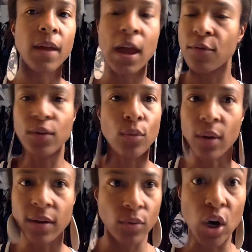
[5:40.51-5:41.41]

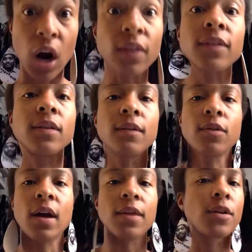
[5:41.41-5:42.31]
everyone, regardless of
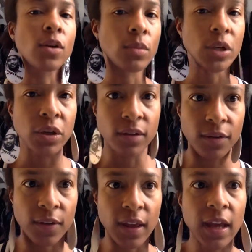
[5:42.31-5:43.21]
their ethnic or racial
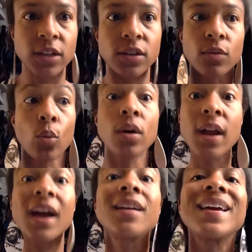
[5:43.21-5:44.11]
identification, we're
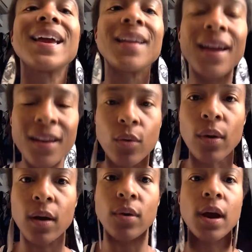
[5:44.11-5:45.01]
not going to get
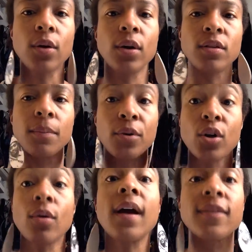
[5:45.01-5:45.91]
anywhere. We're not going to
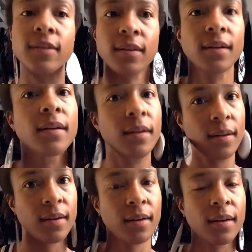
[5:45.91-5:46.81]
progress
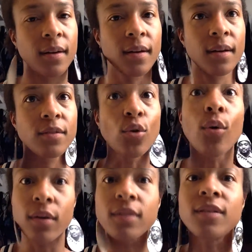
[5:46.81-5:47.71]

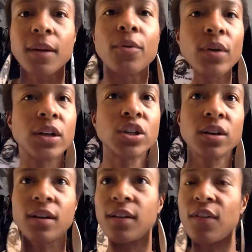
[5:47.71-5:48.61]
towards
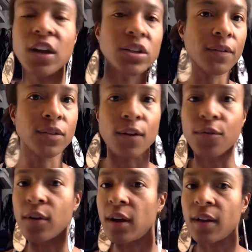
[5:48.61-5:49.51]
liberation, alleviation of
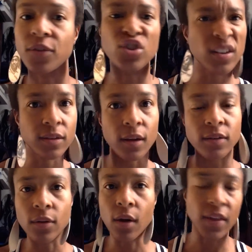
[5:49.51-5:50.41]
suffering,
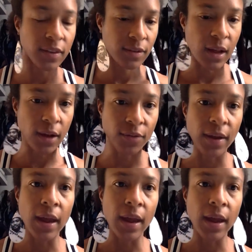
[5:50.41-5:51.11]
justice, all that stuff,